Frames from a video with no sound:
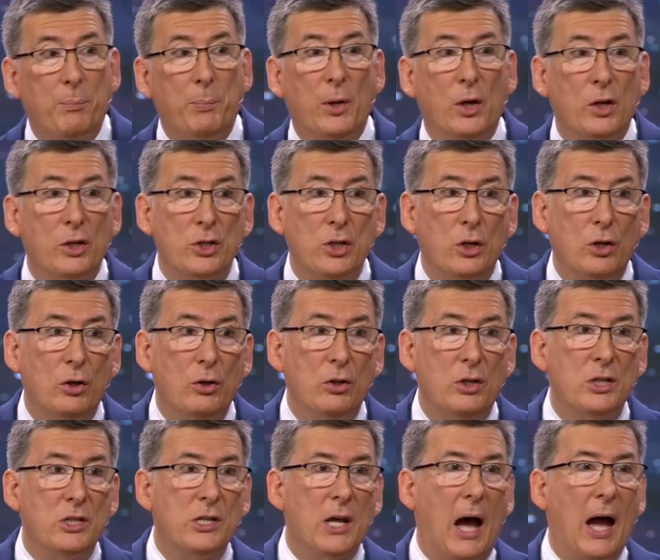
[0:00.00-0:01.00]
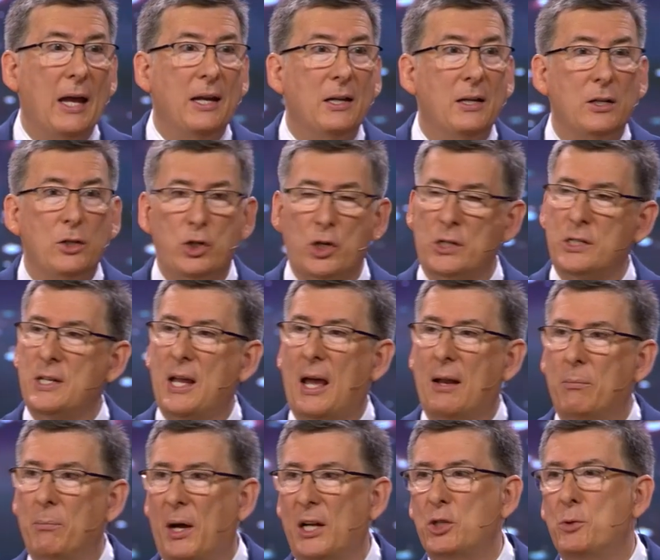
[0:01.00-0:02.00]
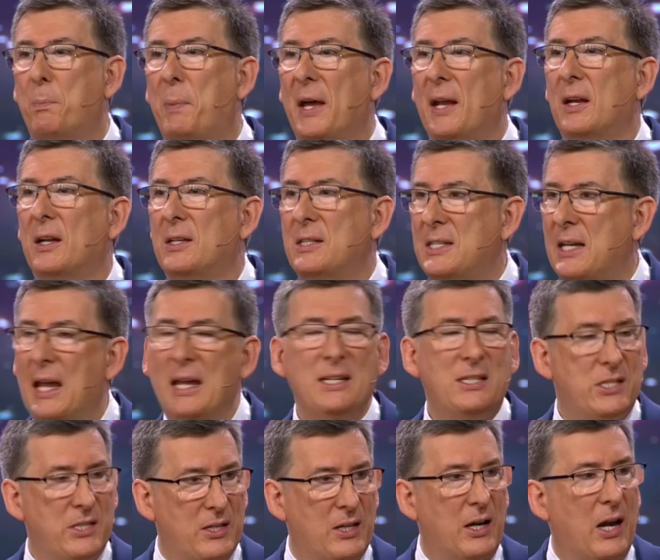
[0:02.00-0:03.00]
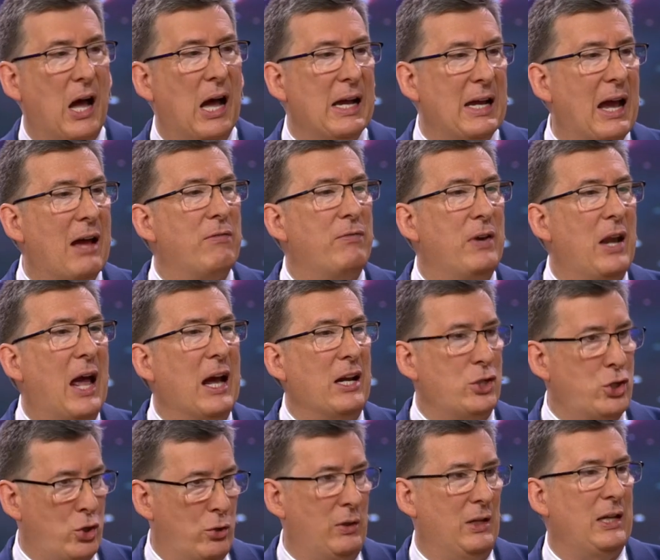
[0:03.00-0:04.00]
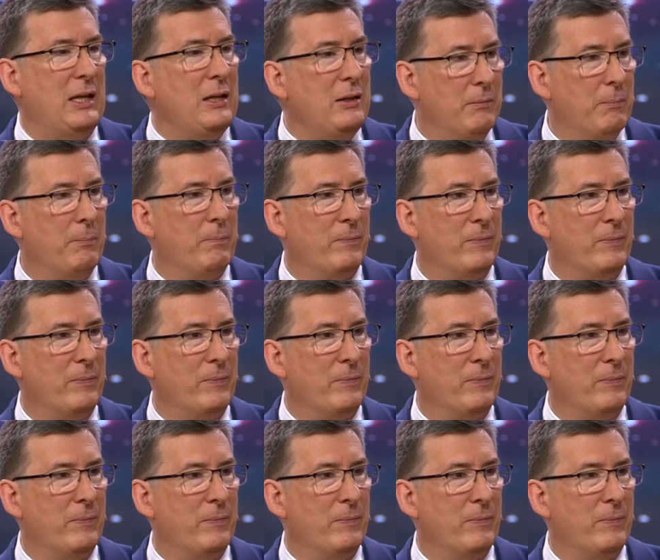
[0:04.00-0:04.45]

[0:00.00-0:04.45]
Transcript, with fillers: the person who designed it just had much better taste than I have naturally.